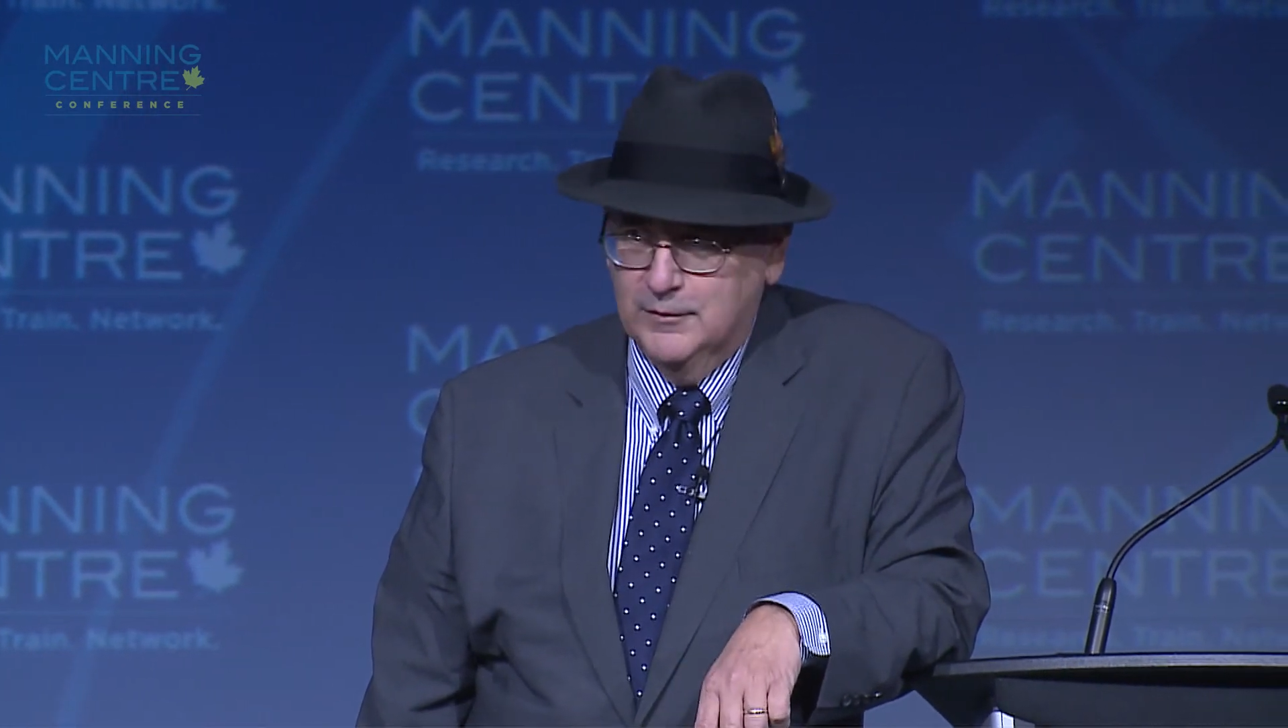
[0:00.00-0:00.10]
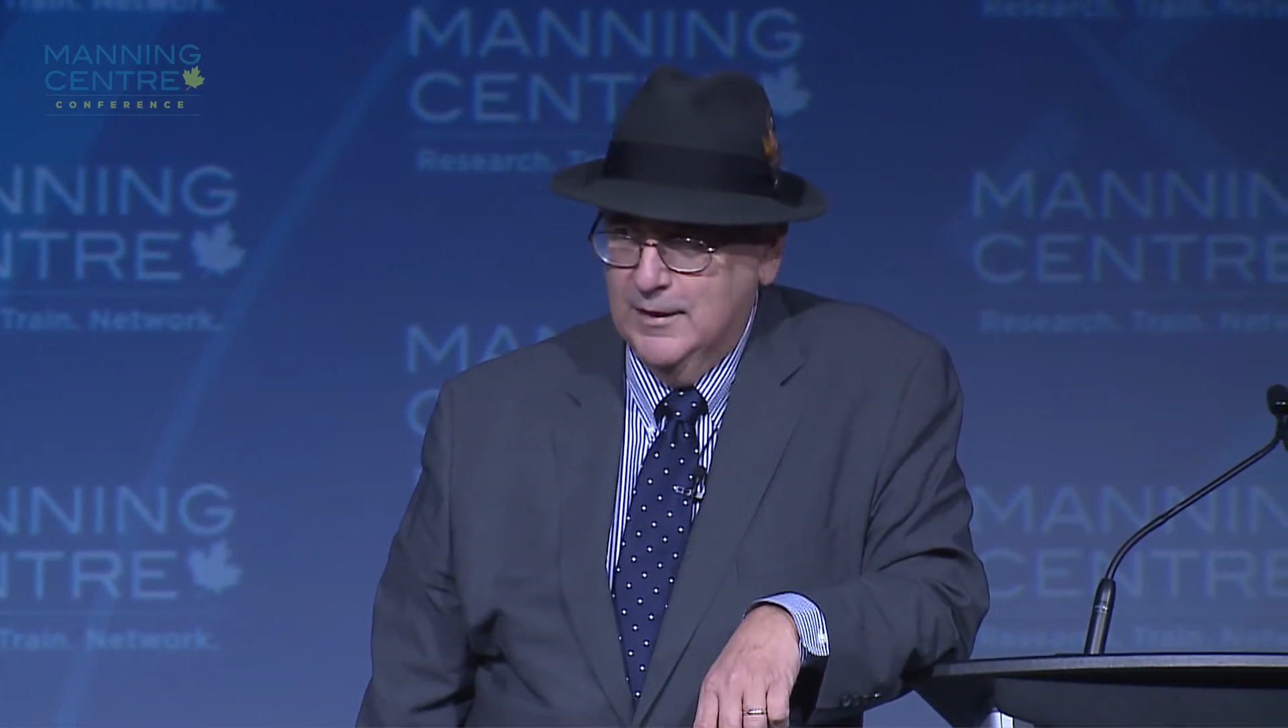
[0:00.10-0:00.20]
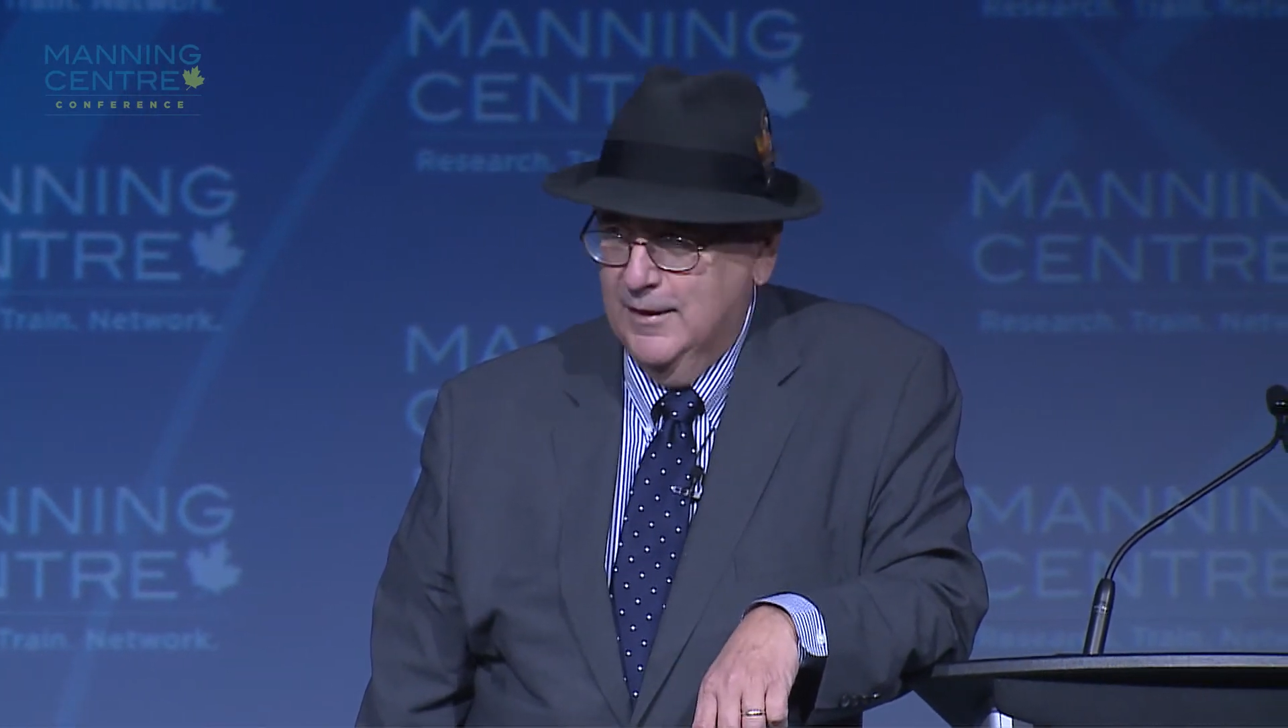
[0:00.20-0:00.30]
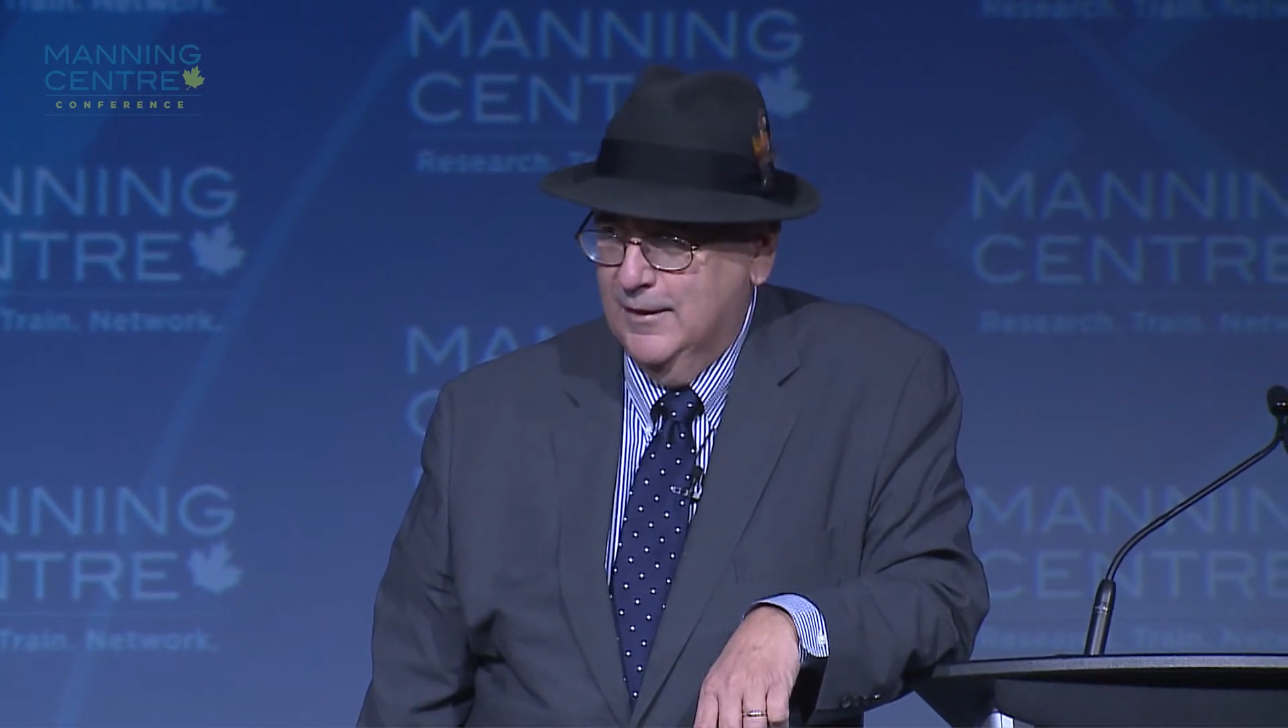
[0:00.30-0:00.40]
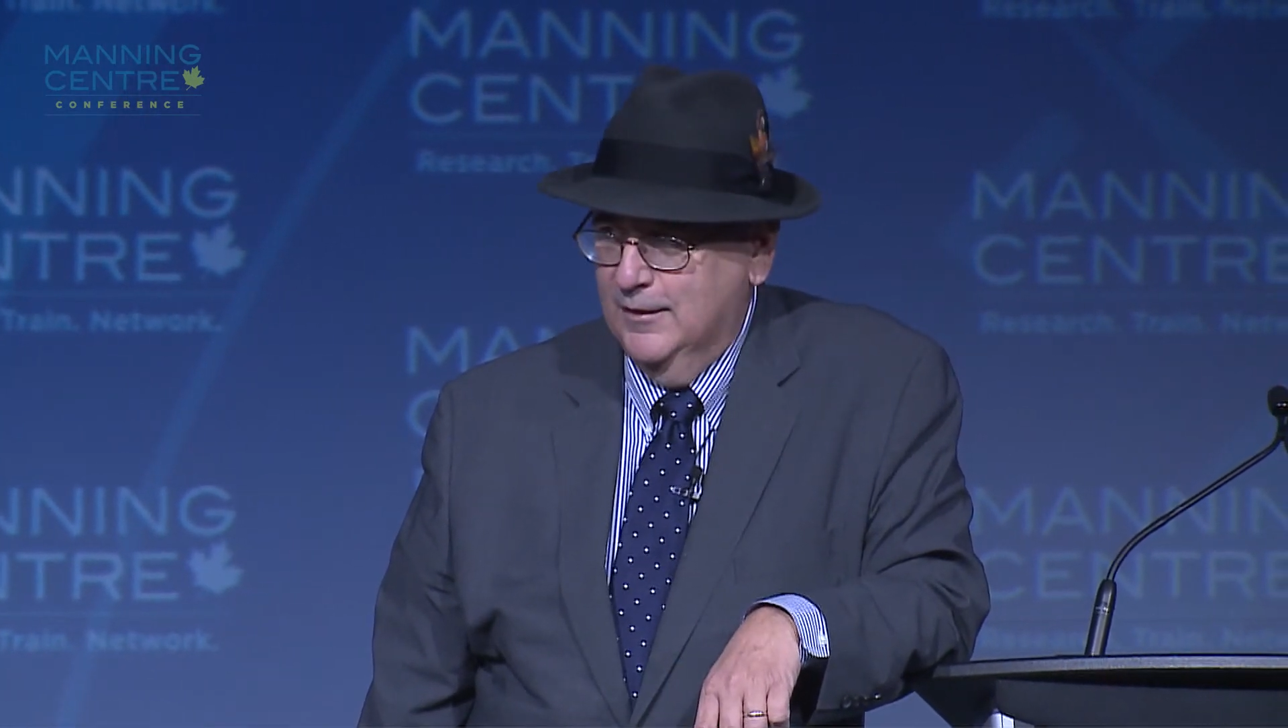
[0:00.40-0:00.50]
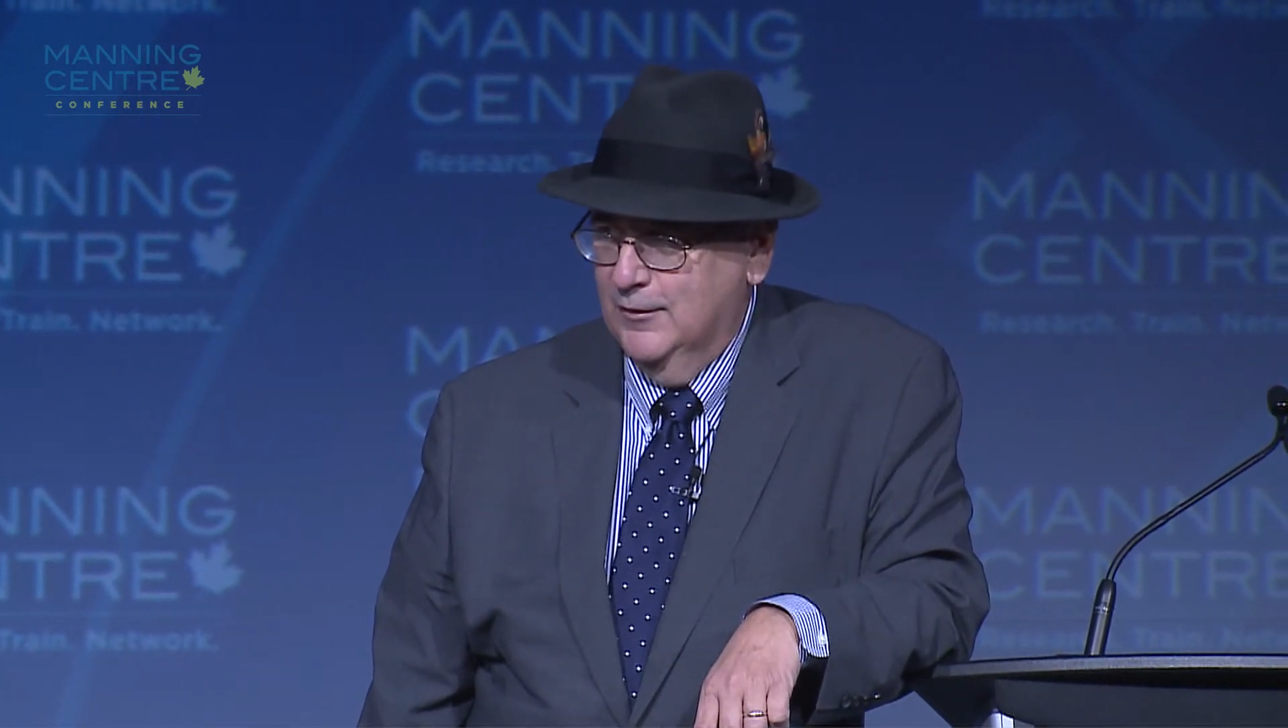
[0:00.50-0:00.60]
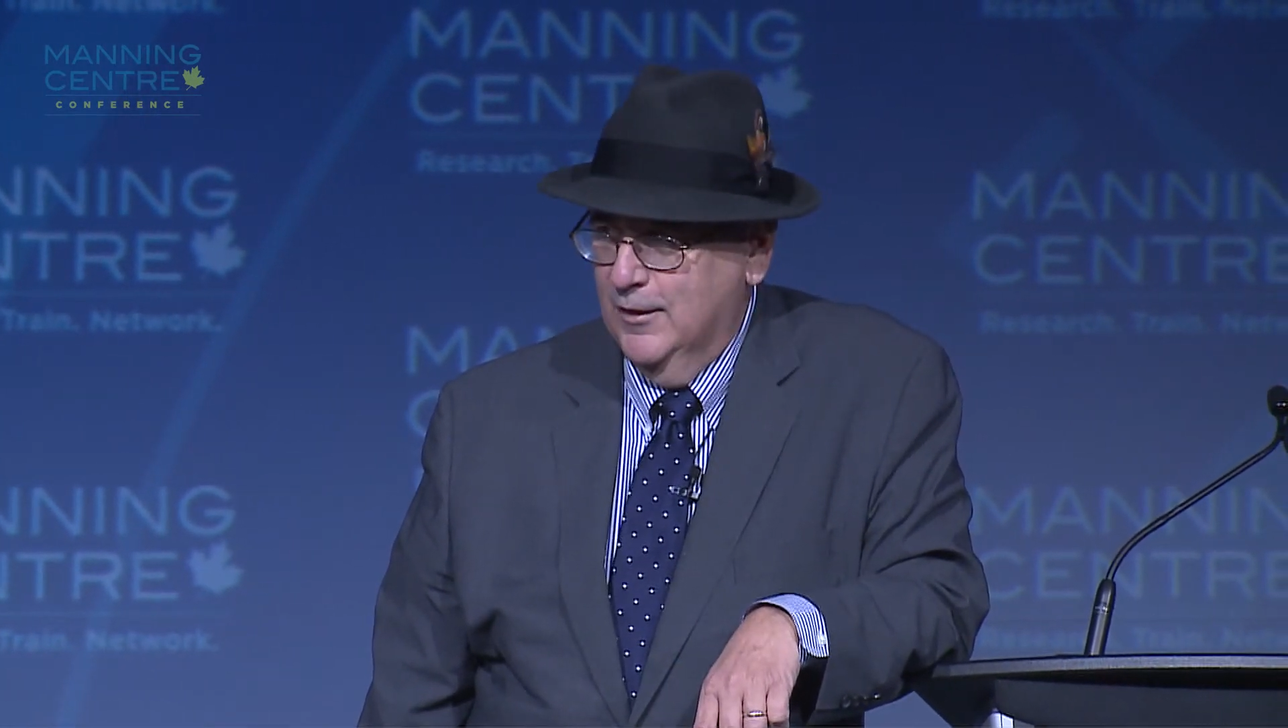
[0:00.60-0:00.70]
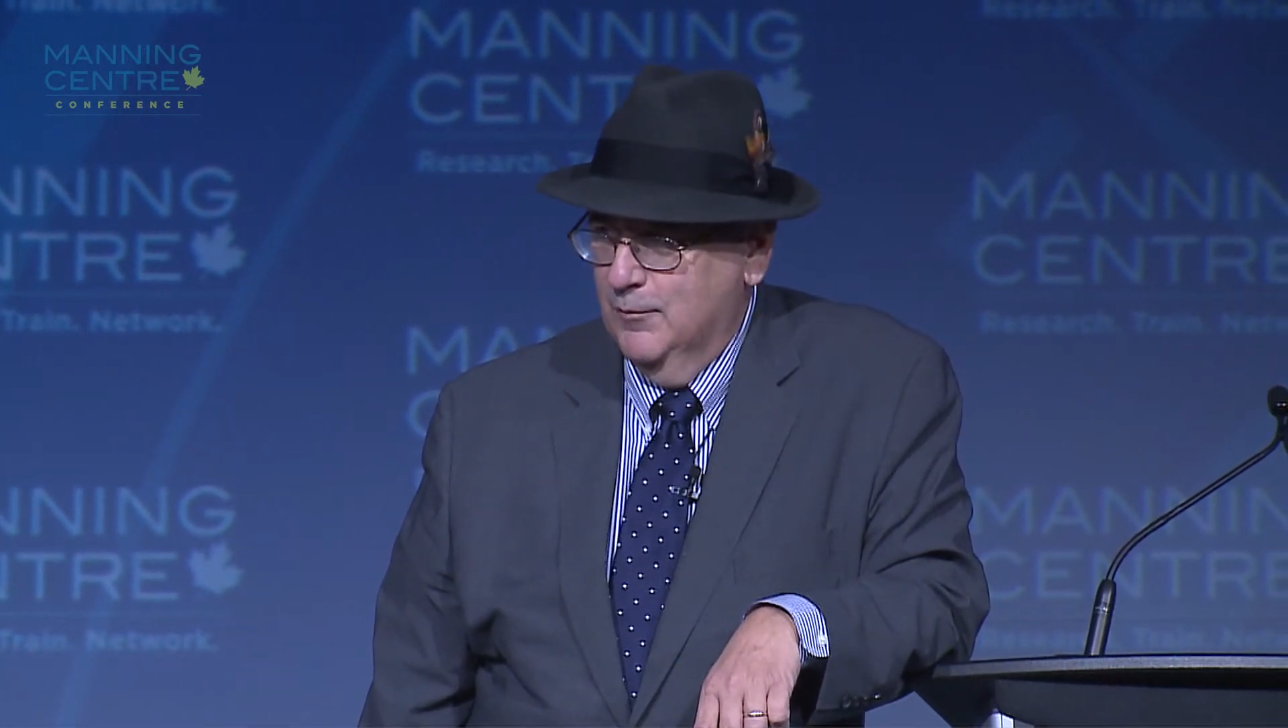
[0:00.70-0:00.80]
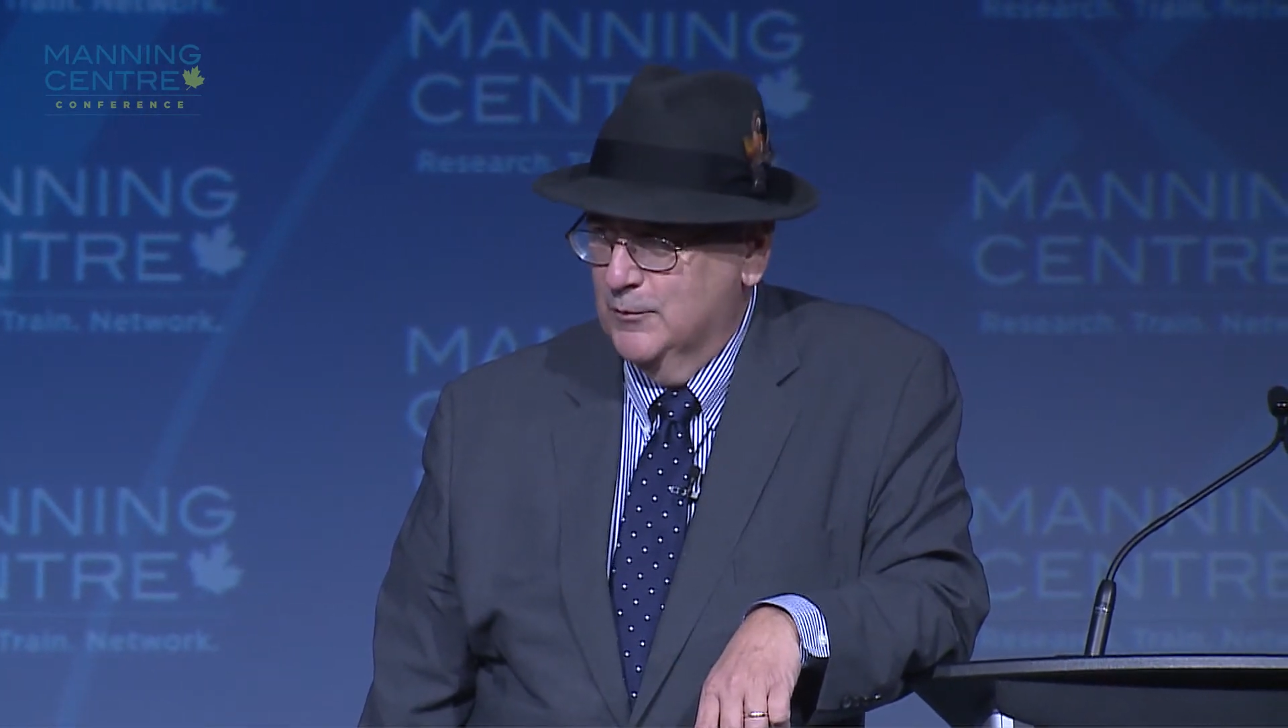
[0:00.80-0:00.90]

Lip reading: taking them